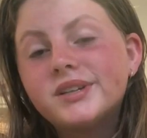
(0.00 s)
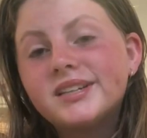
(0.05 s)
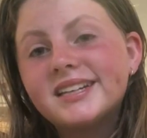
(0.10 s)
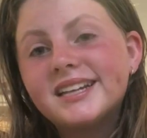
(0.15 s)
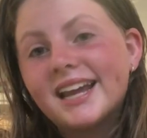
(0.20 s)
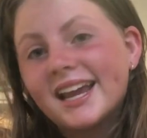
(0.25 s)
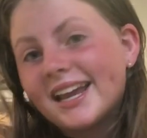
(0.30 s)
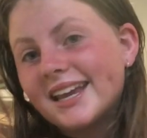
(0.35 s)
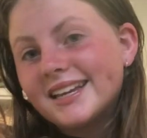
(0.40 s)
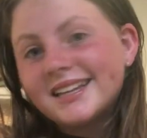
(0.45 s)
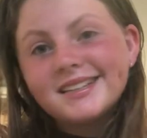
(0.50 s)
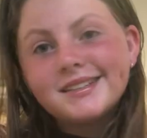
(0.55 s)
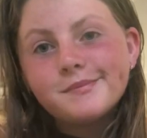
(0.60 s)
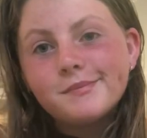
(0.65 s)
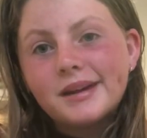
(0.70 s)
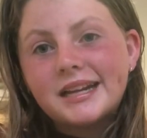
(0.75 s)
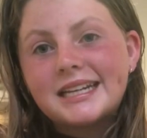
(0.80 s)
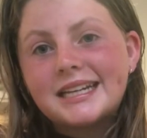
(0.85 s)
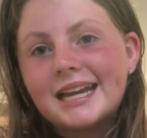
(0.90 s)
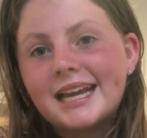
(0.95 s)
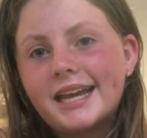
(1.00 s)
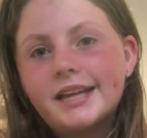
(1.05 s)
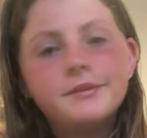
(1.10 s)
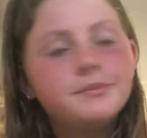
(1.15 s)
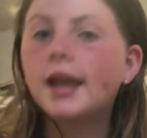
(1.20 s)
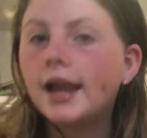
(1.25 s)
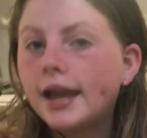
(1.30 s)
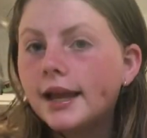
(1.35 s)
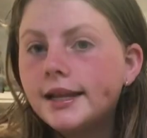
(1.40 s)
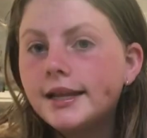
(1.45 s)
today is Monday
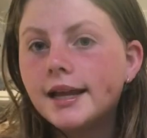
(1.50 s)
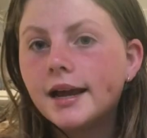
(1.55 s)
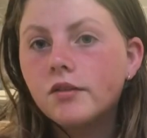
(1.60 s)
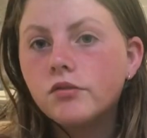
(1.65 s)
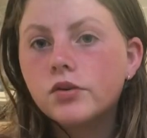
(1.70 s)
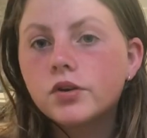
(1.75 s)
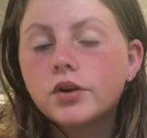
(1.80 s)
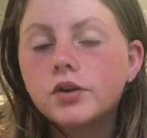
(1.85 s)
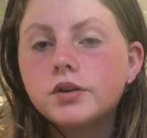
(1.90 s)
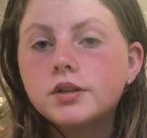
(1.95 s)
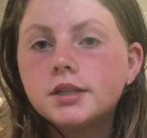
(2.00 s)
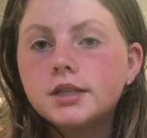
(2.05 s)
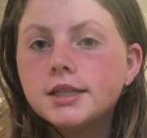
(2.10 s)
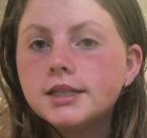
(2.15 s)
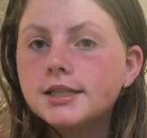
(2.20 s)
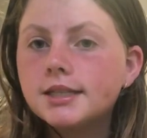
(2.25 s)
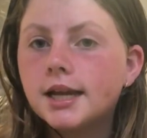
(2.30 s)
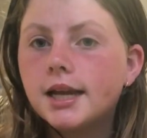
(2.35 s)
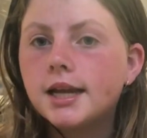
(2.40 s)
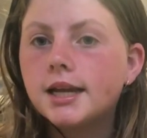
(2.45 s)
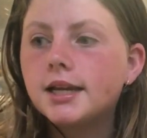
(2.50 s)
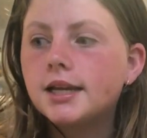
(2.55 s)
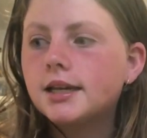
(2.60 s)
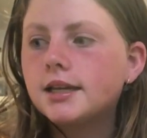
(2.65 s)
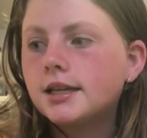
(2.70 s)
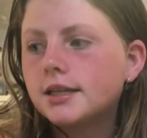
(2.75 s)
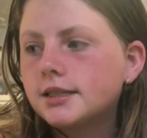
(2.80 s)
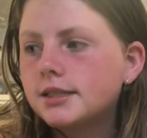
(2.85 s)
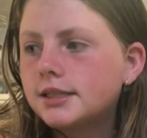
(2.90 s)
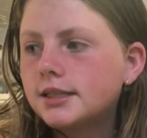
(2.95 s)
and I forgot to say
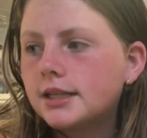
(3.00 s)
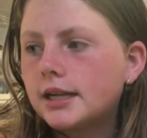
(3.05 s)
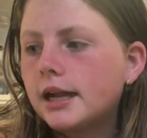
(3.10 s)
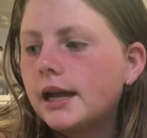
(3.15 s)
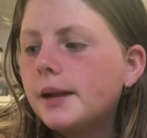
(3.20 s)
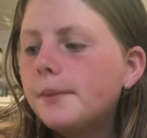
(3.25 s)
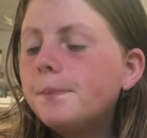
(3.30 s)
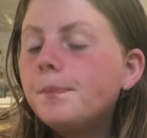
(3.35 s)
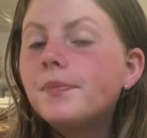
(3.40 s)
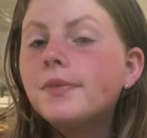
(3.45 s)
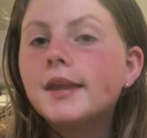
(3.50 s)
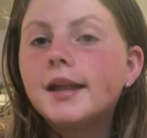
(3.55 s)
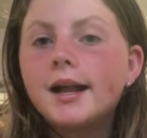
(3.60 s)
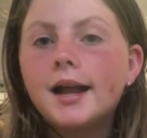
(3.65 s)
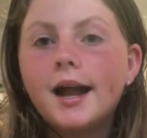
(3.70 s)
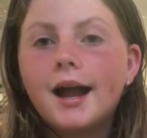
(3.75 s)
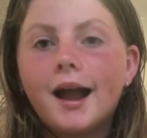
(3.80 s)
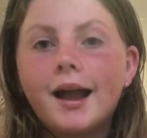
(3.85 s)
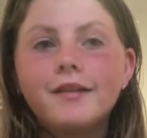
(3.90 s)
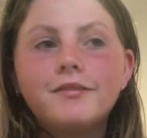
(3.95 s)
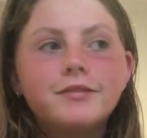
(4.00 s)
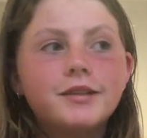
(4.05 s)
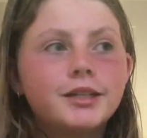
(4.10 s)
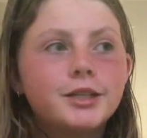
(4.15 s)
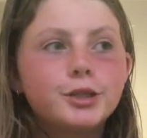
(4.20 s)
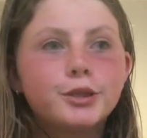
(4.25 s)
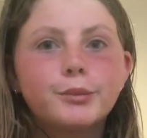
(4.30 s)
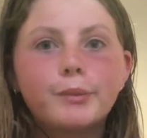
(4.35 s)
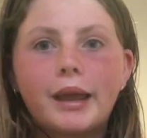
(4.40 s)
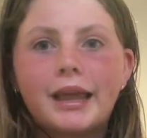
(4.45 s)
yesterday I
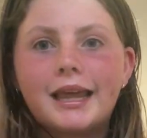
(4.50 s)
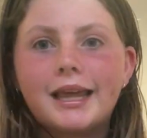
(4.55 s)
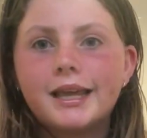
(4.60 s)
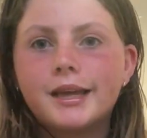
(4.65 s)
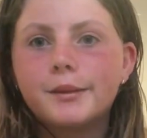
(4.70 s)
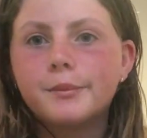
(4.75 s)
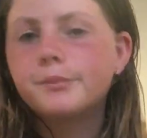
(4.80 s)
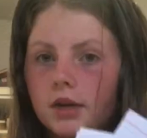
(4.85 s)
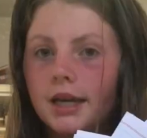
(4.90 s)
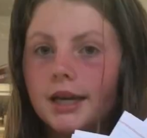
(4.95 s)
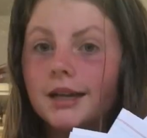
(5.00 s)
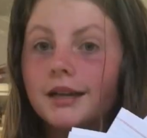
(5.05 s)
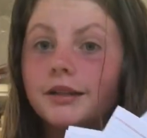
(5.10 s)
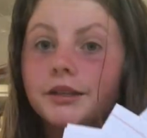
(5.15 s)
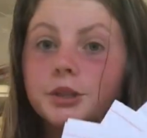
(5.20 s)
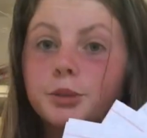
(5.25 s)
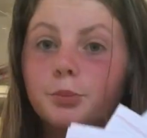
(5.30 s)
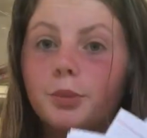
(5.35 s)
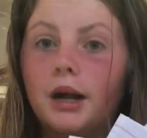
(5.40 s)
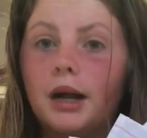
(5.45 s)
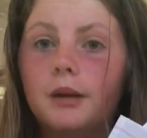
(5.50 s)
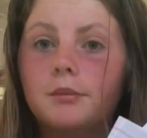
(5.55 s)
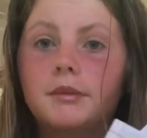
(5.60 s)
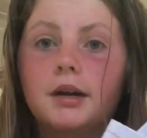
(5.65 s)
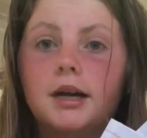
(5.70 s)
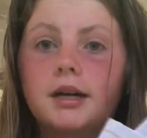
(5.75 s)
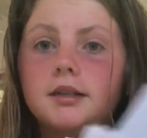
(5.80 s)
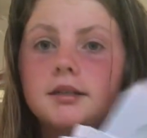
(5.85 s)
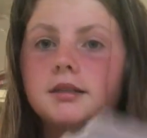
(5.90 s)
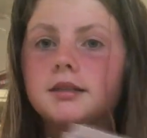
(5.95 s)
finished making my English palm
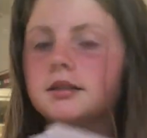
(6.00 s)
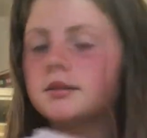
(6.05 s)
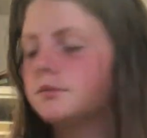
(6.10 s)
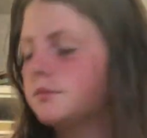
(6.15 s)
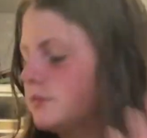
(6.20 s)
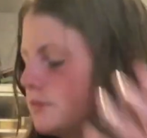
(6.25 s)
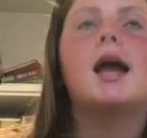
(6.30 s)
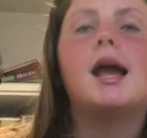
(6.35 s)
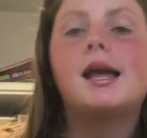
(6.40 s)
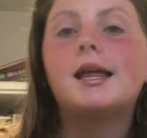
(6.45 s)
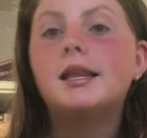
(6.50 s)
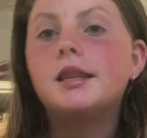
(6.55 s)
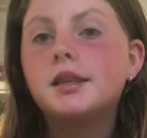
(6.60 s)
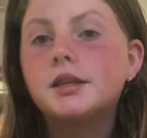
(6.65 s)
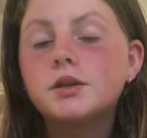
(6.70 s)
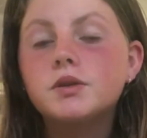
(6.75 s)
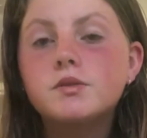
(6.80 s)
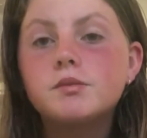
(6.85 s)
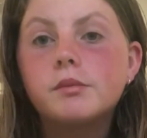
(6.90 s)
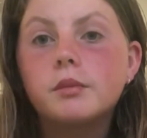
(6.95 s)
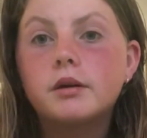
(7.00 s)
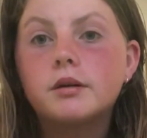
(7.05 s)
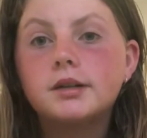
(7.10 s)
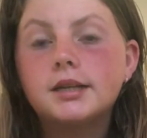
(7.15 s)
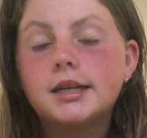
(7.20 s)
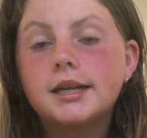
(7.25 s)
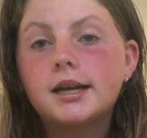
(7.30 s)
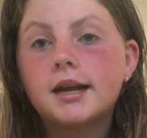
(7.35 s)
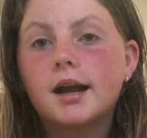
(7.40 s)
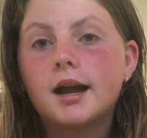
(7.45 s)
cards And this
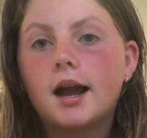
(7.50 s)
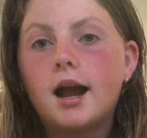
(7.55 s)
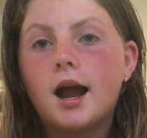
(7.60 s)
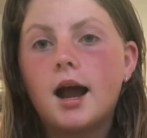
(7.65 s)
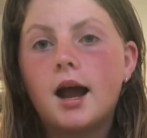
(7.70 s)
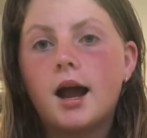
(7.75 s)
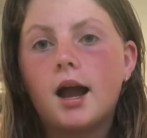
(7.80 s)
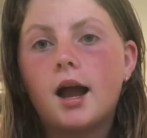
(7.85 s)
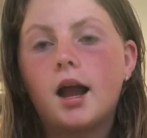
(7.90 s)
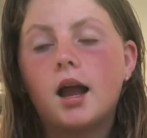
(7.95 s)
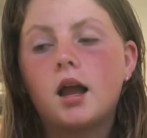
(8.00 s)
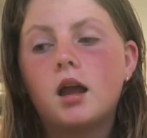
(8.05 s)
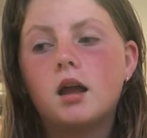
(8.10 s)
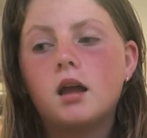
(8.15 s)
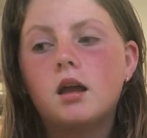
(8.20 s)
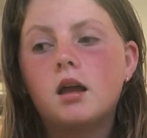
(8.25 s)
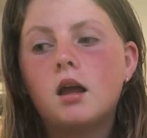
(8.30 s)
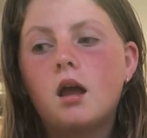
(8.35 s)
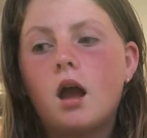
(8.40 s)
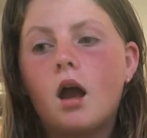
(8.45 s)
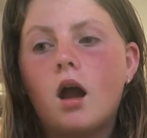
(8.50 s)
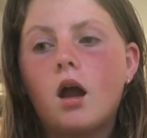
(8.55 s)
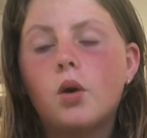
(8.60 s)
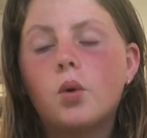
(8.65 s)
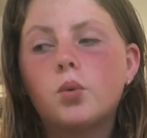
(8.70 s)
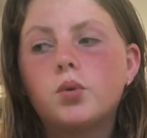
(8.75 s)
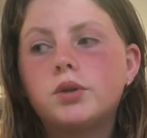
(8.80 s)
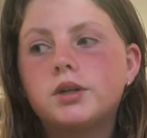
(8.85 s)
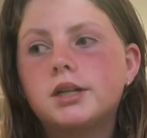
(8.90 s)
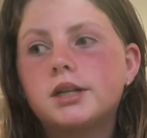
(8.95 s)
morning I
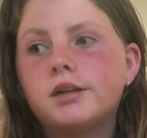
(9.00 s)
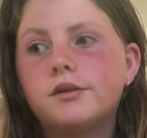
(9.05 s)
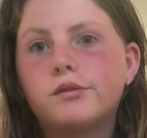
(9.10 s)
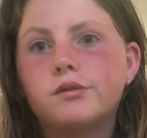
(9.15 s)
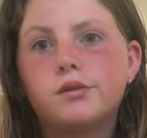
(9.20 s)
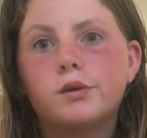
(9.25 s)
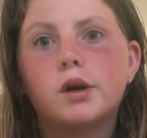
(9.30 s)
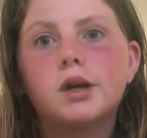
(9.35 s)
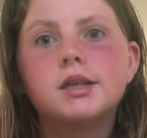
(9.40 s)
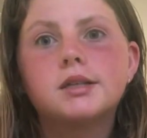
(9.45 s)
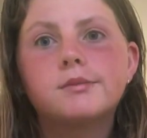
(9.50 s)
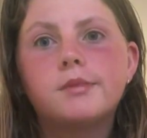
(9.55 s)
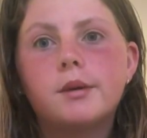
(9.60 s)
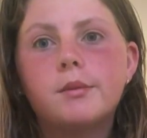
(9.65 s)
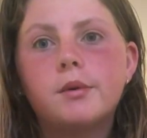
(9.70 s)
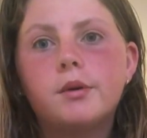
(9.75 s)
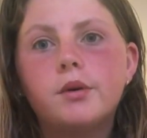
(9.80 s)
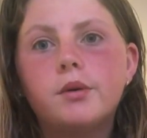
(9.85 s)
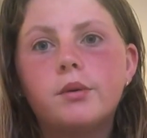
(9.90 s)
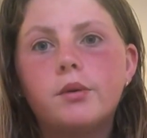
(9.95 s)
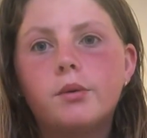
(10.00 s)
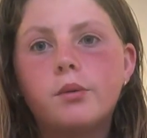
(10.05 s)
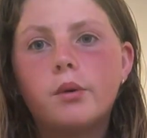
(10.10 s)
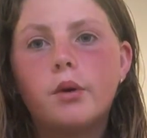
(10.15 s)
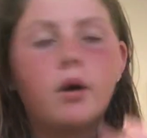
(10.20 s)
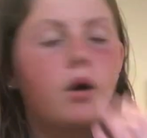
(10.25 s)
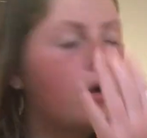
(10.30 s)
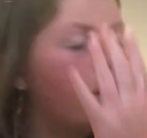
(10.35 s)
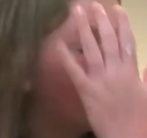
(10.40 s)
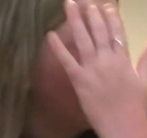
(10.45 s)
did a voice memo
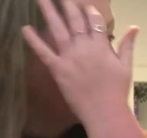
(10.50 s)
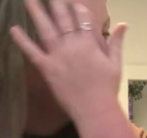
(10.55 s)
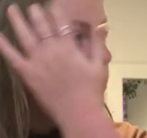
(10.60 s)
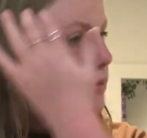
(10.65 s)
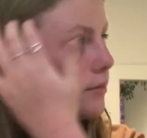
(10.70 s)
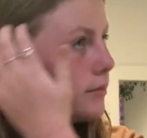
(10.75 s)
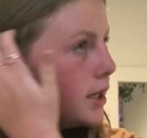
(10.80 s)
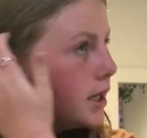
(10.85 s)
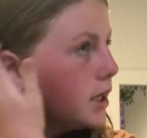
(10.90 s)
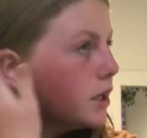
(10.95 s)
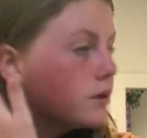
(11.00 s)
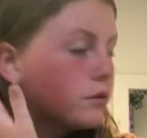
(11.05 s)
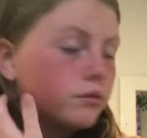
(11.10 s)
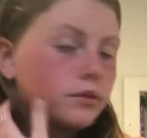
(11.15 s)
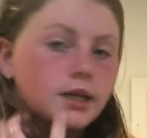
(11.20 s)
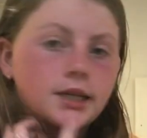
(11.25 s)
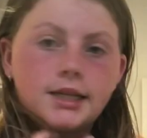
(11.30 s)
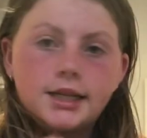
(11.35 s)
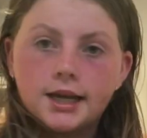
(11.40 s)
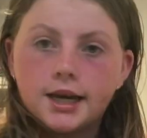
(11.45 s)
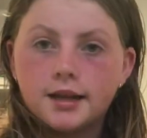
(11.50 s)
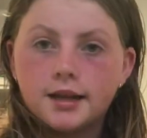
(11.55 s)
of me reading